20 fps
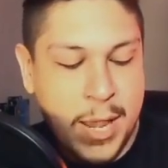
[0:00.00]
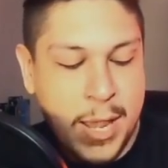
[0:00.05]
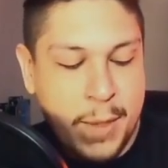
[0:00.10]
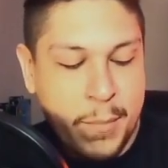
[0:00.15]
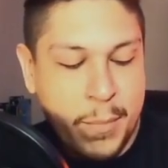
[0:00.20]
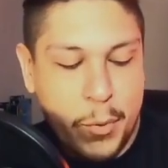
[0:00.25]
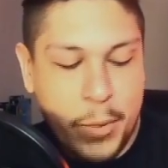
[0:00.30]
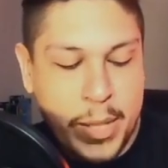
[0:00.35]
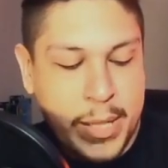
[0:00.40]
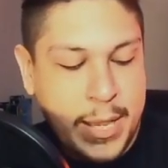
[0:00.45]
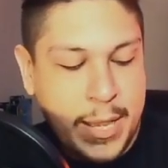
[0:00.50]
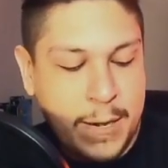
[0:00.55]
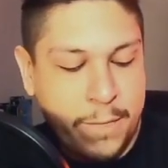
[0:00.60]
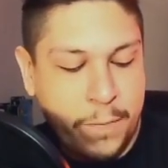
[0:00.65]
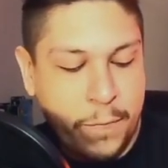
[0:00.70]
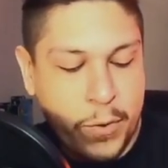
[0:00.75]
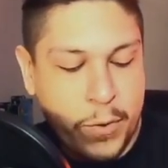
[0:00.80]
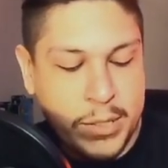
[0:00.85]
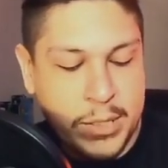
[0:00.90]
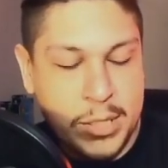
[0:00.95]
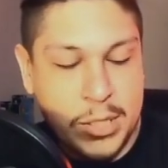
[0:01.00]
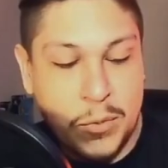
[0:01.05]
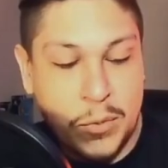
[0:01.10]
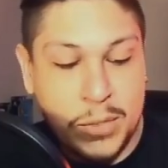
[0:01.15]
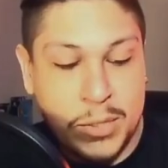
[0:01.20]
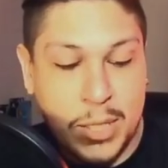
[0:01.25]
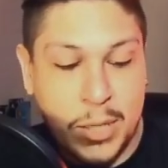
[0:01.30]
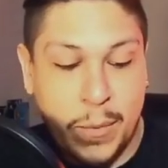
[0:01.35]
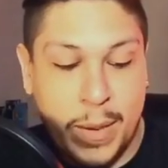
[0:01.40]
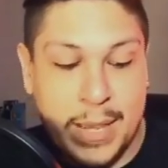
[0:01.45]
but we can't afford to do
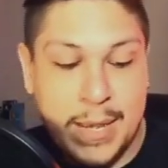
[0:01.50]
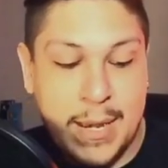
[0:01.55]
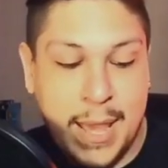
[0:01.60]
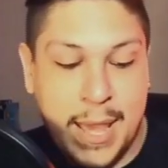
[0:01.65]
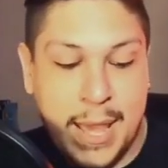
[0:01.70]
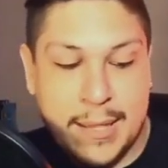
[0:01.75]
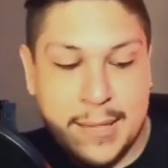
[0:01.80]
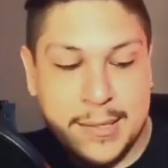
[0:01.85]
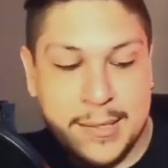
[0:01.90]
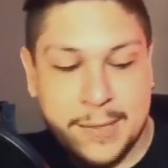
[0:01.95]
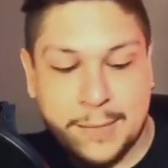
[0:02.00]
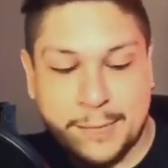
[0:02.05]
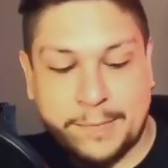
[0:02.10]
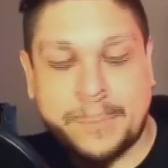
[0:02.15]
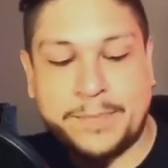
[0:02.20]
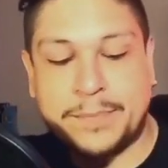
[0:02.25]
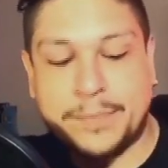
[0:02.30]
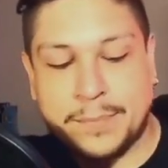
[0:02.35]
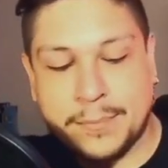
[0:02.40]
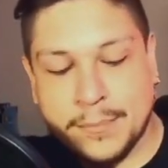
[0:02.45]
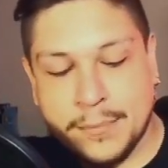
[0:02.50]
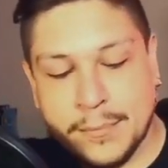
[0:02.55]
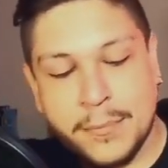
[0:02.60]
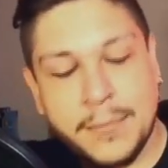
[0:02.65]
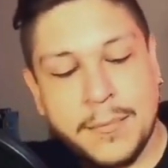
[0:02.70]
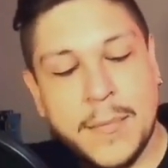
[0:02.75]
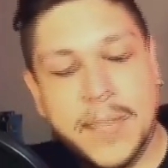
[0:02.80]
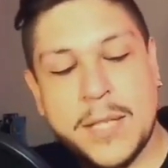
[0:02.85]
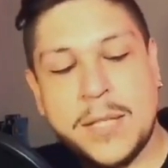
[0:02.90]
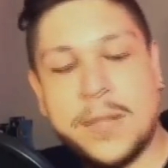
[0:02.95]
so in haste.
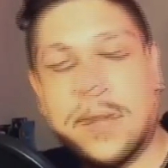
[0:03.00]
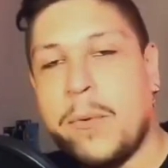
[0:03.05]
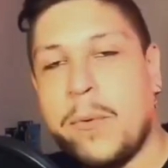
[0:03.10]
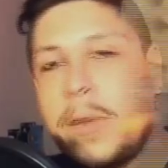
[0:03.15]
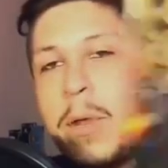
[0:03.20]
So then we go